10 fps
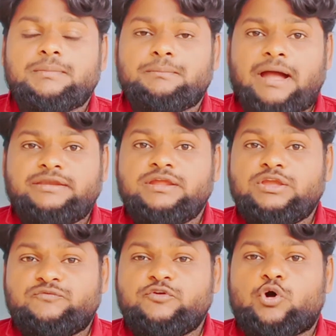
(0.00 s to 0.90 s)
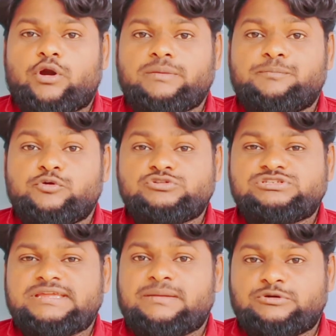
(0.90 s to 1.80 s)
But if you are
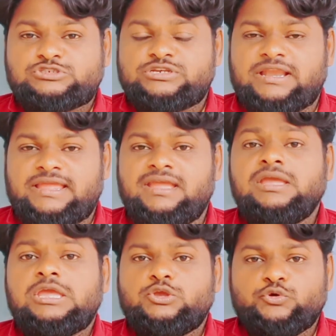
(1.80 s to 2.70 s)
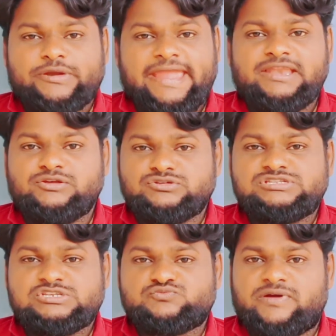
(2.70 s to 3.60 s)
bruised emotionally, you can use
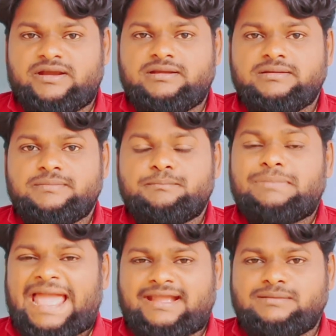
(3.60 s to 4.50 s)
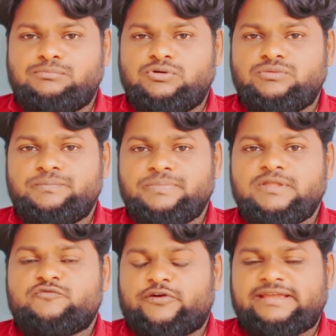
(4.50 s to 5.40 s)
this word black and blue.
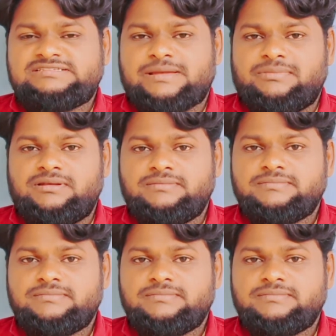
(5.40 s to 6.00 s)
For example,